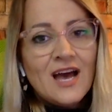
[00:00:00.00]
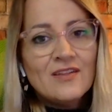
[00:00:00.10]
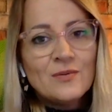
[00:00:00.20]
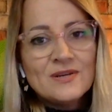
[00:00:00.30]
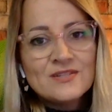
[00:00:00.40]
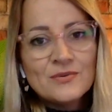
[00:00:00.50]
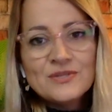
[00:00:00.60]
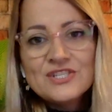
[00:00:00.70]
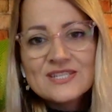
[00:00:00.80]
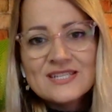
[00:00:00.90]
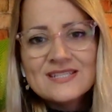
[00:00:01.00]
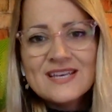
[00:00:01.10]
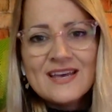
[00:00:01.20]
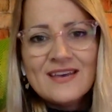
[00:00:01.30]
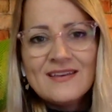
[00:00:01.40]
Otherwise, they're always just going to
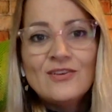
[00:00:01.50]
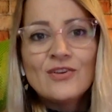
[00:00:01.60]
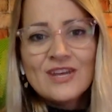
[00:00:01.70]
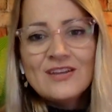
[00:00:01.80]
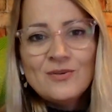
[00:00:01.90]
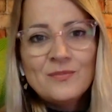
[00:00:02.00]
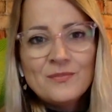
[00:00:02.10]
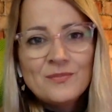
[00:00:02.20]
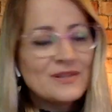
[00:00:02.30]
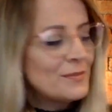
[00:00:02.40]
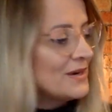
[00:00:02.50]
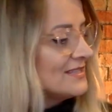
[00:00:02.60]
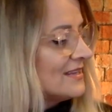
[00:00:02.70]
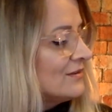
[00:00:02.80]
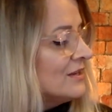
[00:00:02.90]
say, can you bring the price
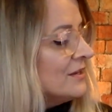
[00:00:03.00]
down?